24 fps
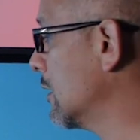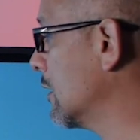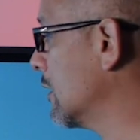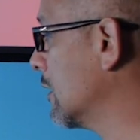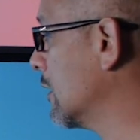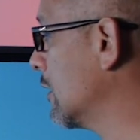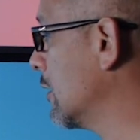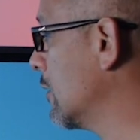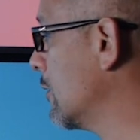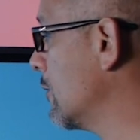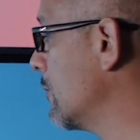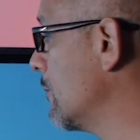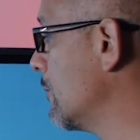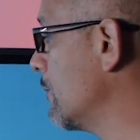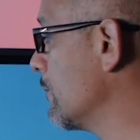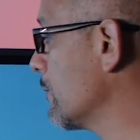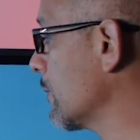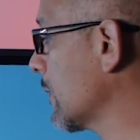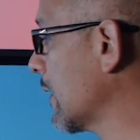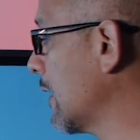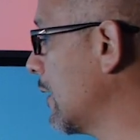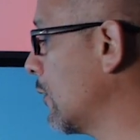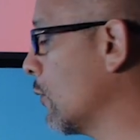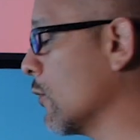
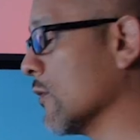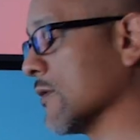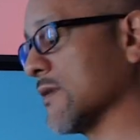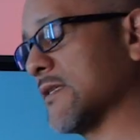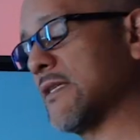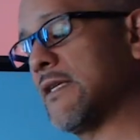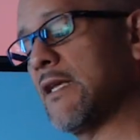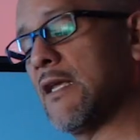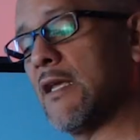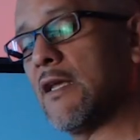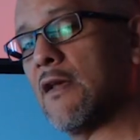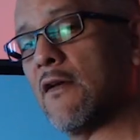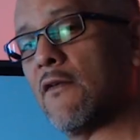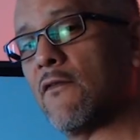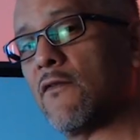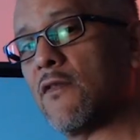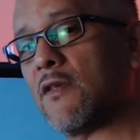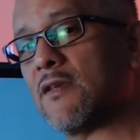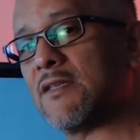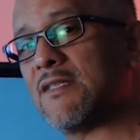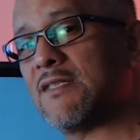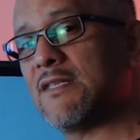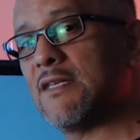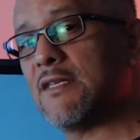And we'll see if
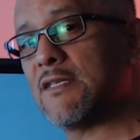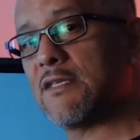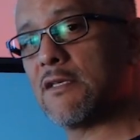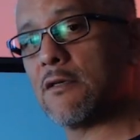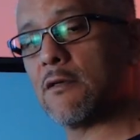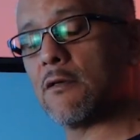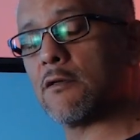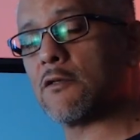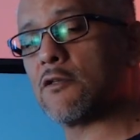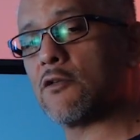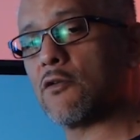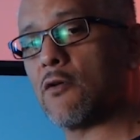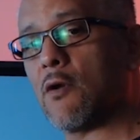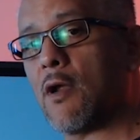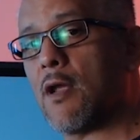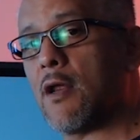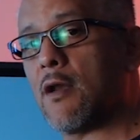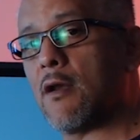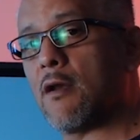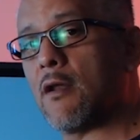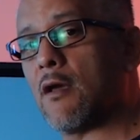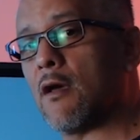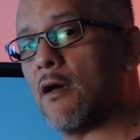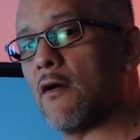the seasonal
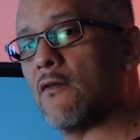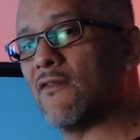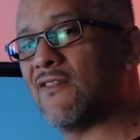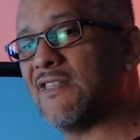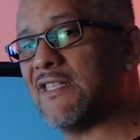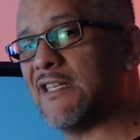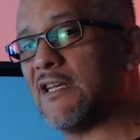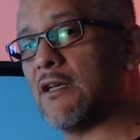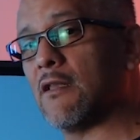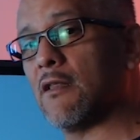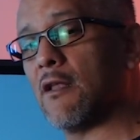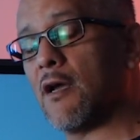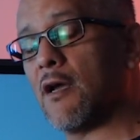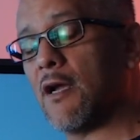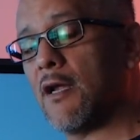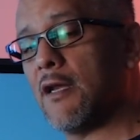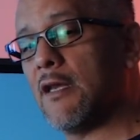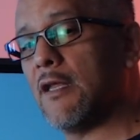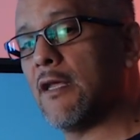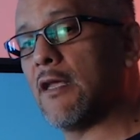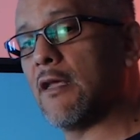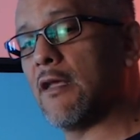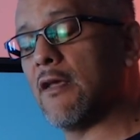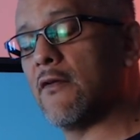trend of
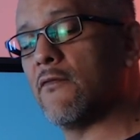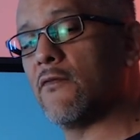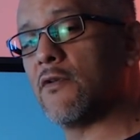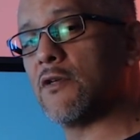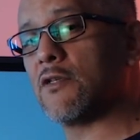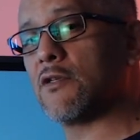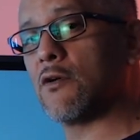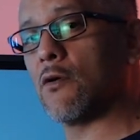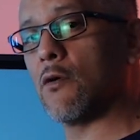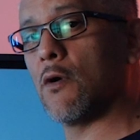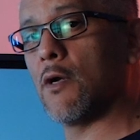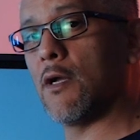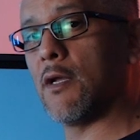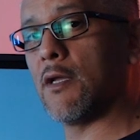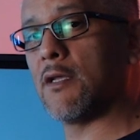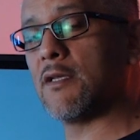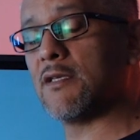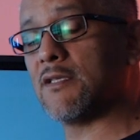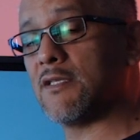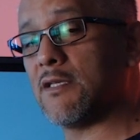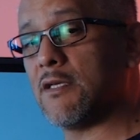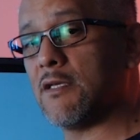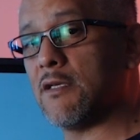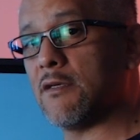declining inventory
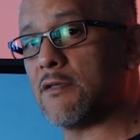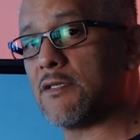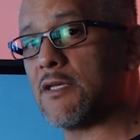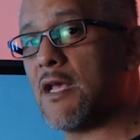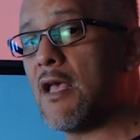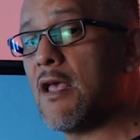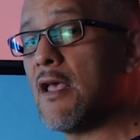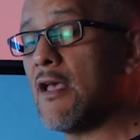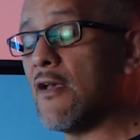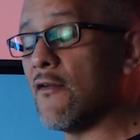continues.